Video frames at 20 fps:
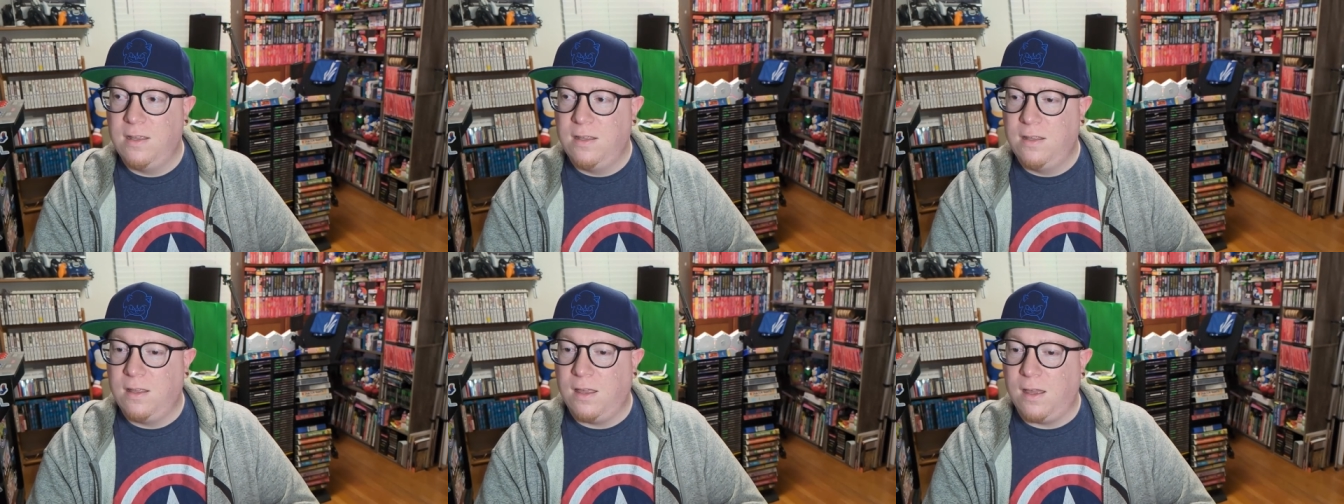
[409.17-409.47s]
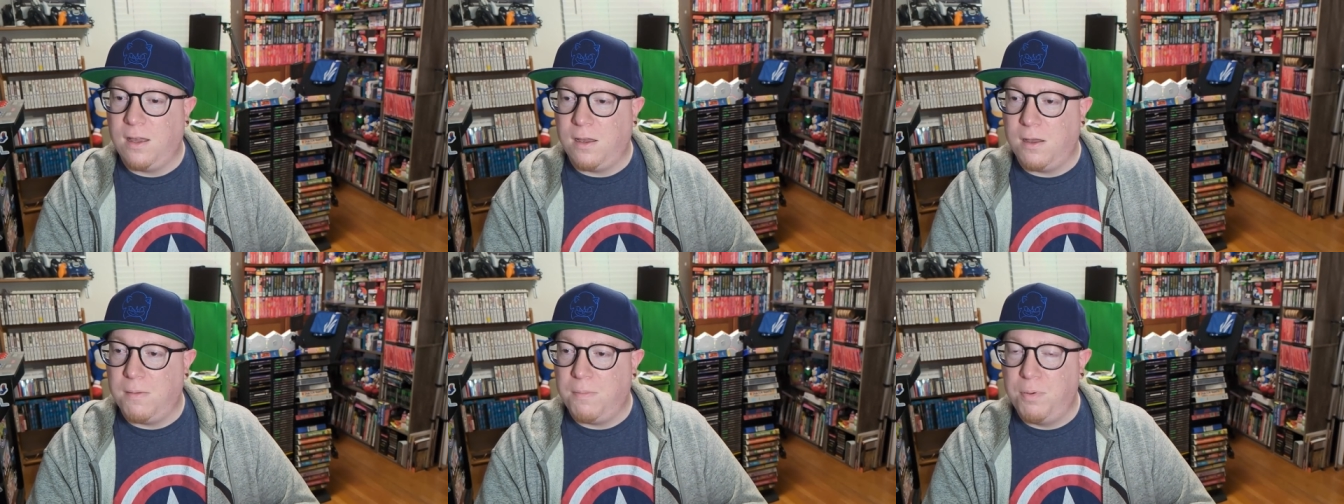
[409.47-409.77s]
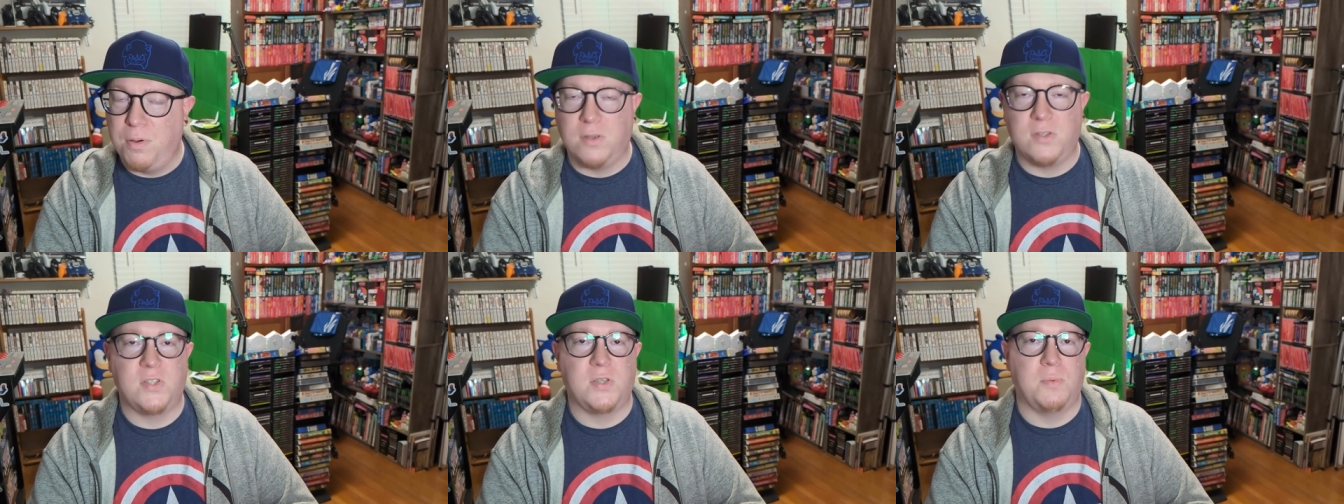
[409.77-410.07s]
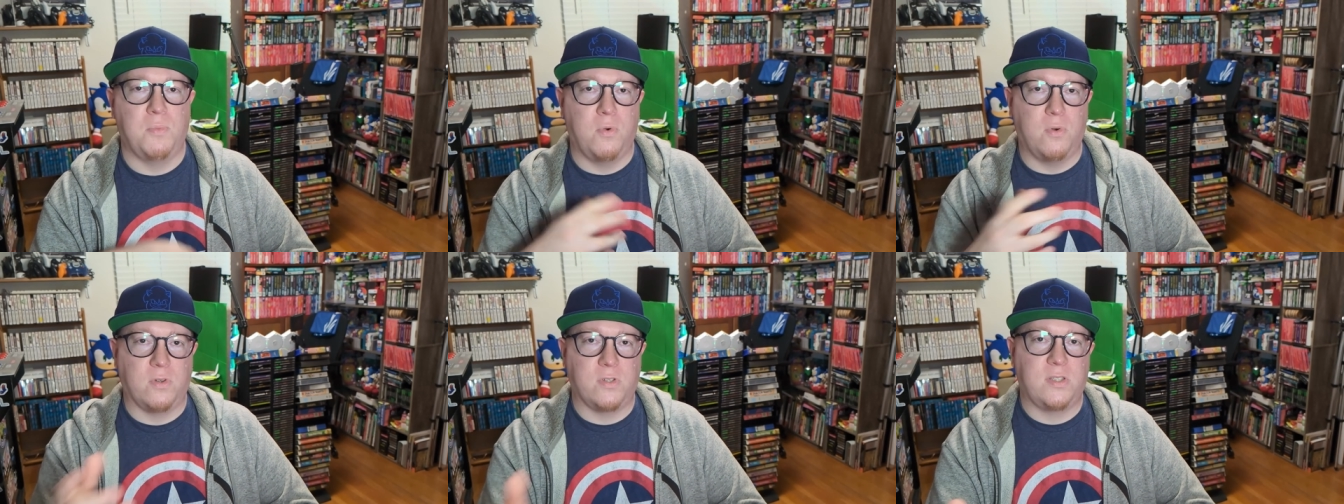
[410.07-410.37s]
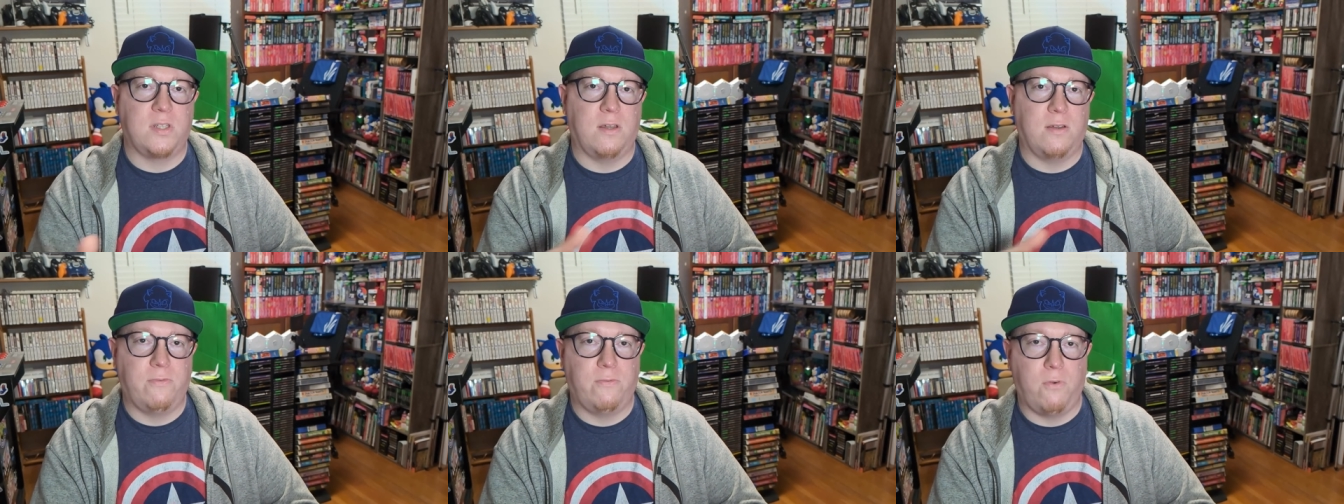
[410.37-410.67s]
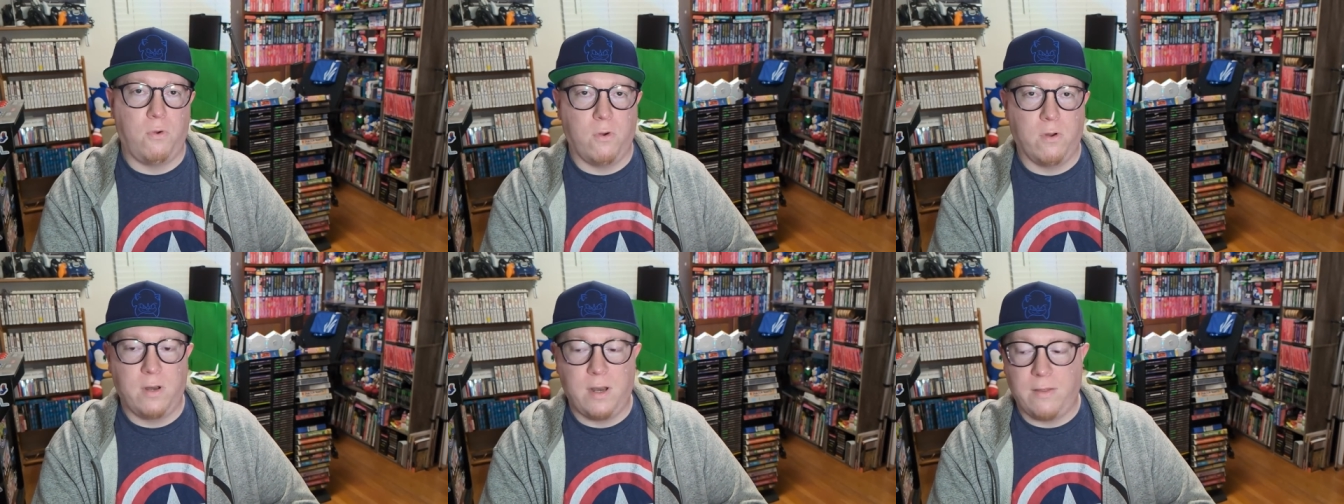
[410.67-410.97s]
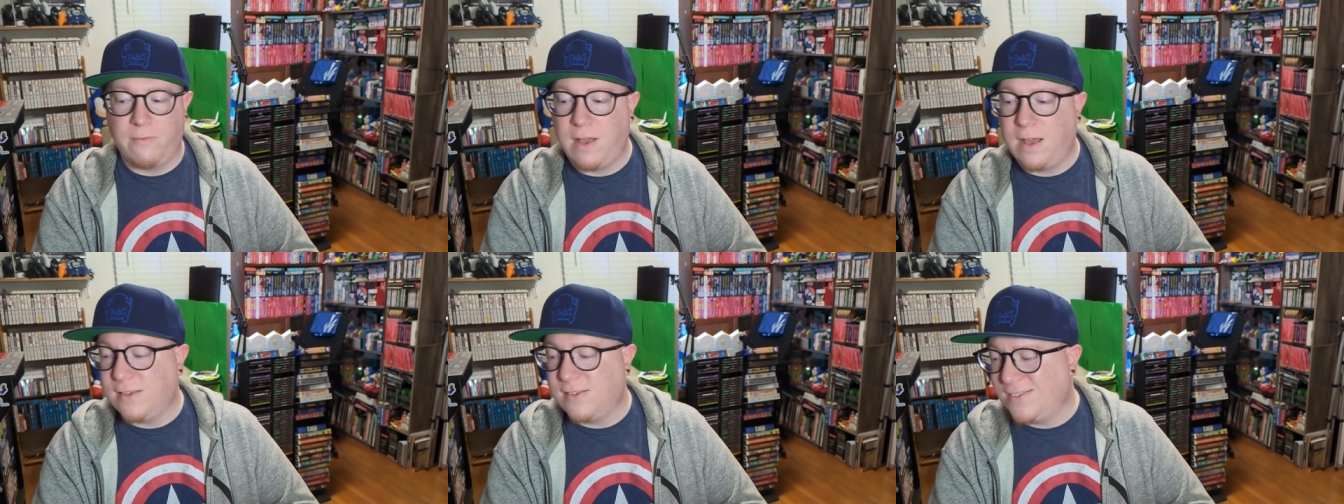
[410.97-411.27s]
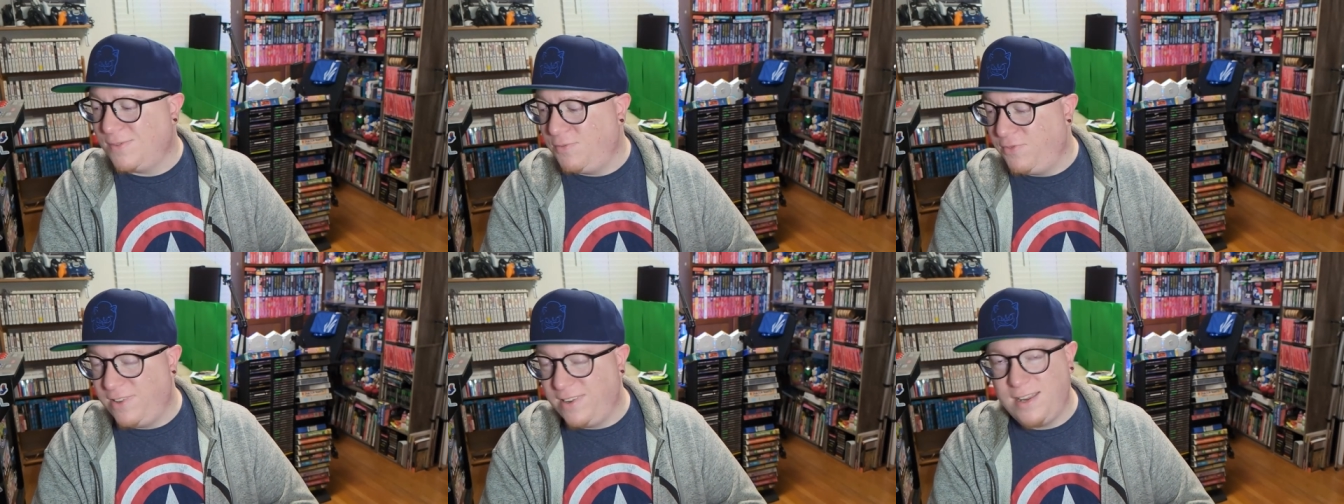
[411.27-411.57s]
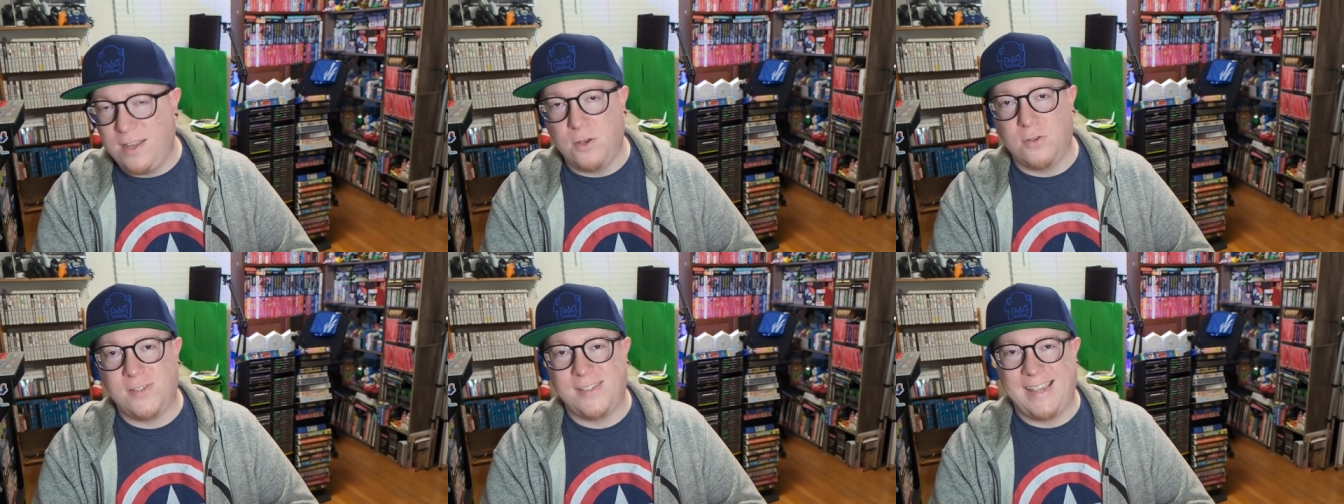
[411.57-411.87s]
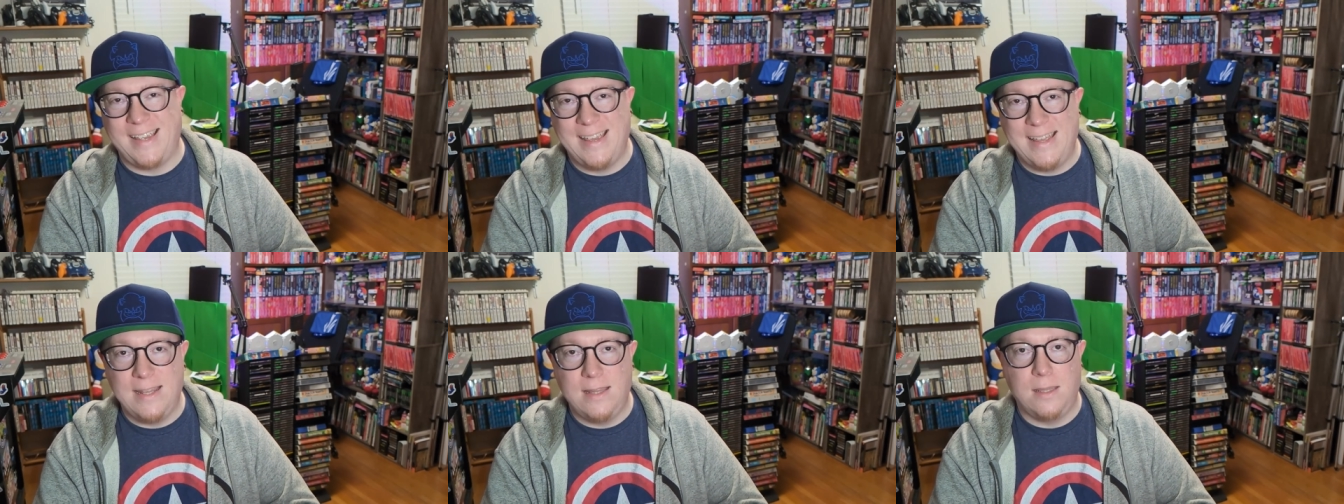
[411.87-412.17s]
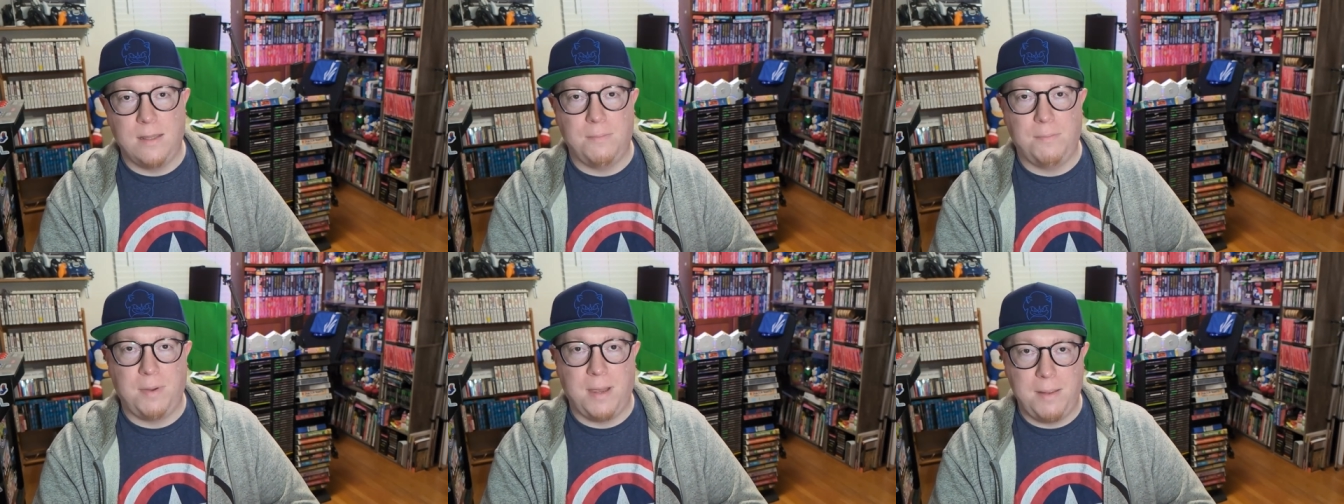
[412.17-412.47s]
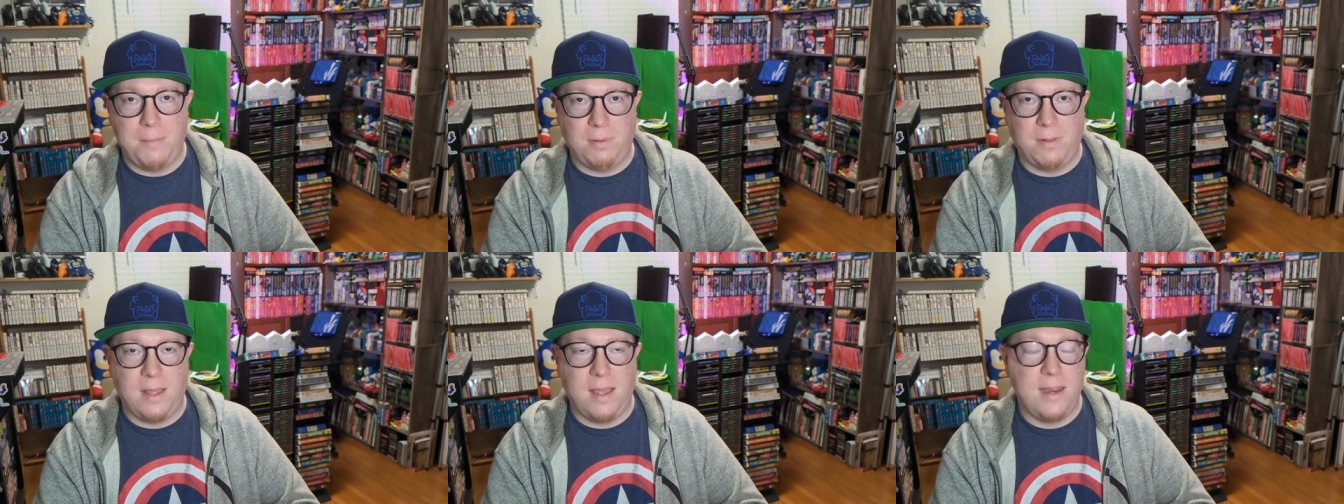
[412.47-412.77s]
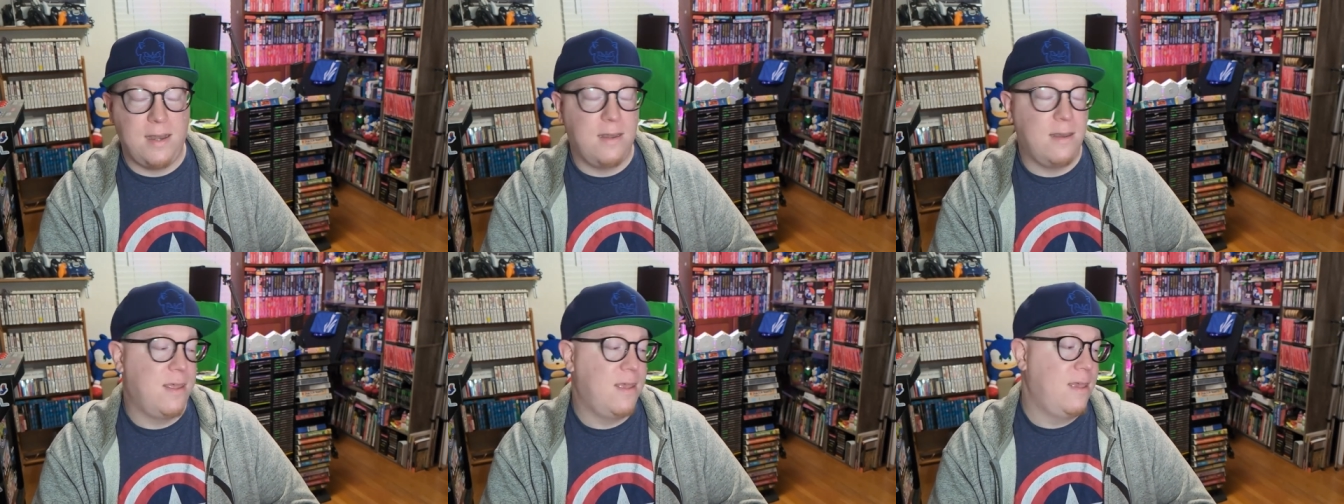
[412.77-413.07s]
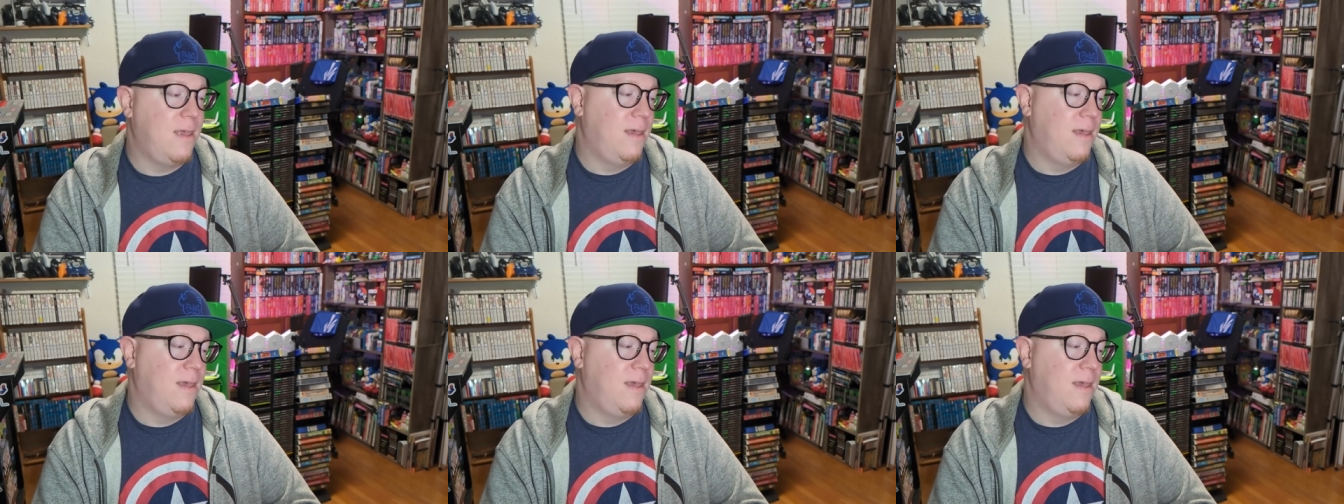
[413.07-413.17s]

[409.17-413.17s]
uh, put some more stuff forward i've got some videos in the pipeline